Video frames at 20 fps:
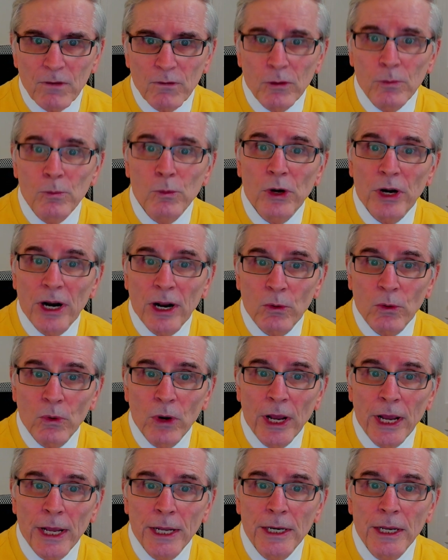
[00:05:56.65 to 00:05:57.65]
From what I
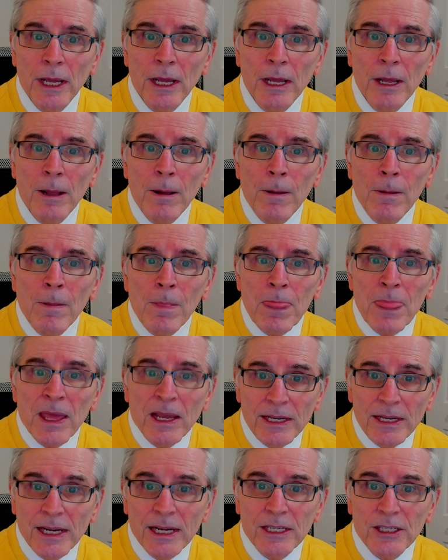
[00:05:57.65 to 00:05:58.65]
read,
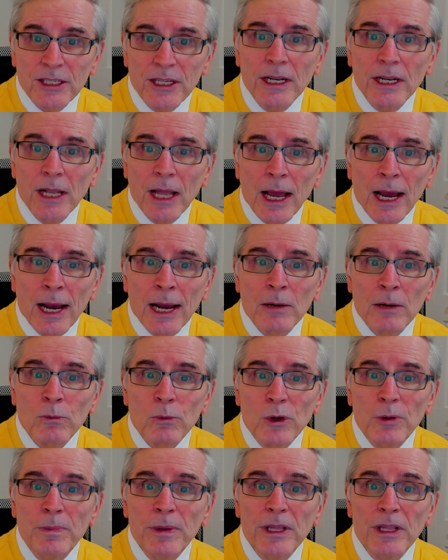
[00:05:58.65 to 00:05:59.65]
next in line
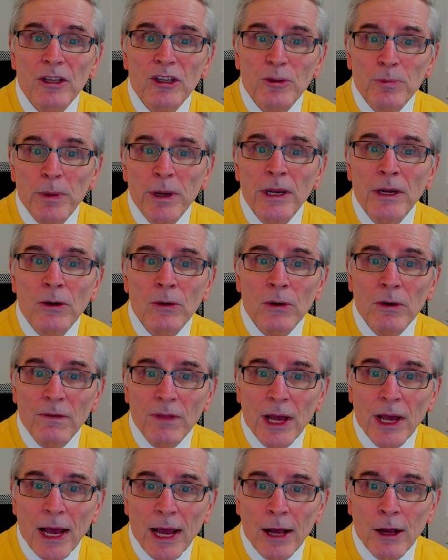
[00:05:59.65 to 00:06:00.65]
would be the Speaker
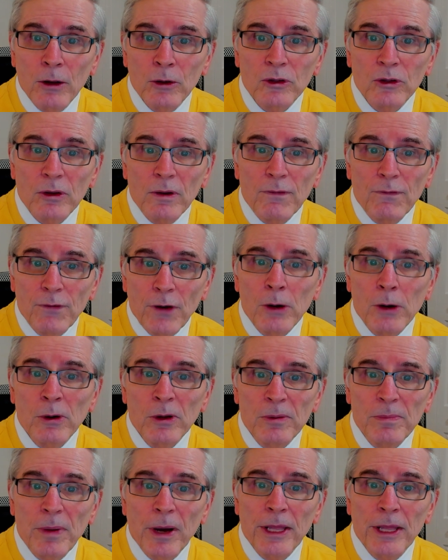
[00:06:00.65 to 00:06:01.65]
of the House,
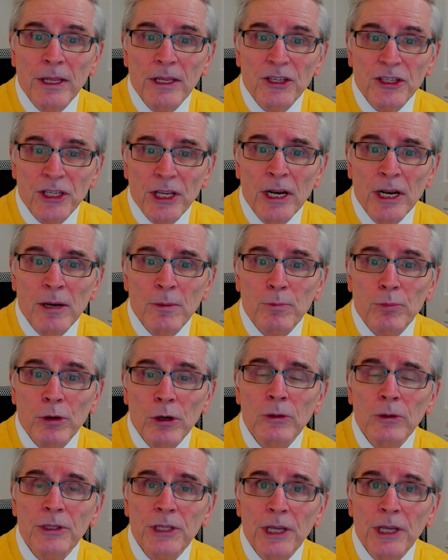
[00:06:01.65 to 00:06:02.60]
followed by the Senate pro